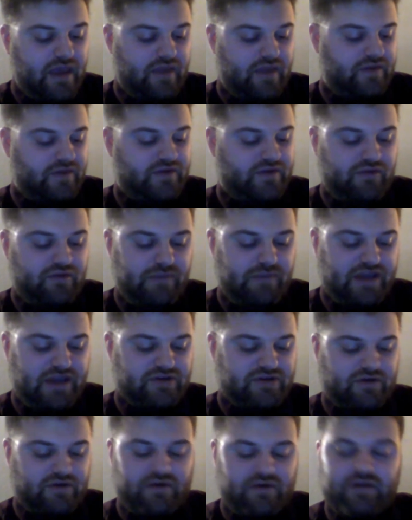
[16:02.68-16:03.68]
The two
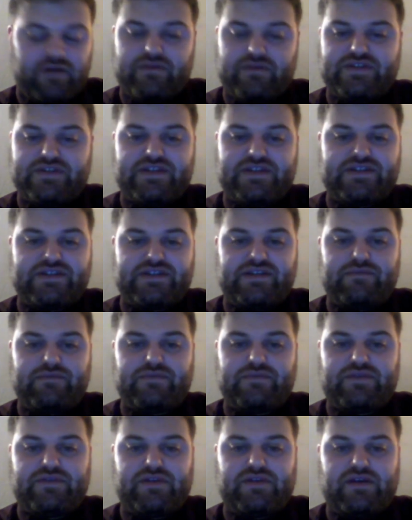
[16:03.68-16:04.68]
major critical
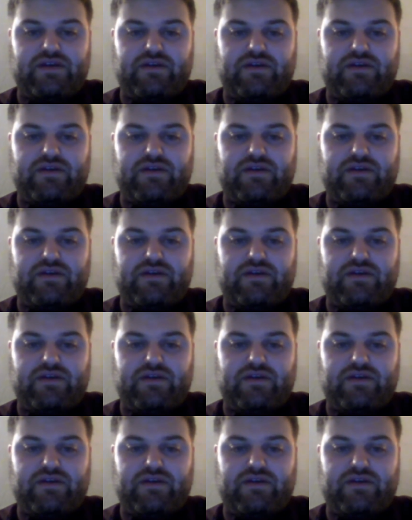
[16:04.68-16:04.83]
systems,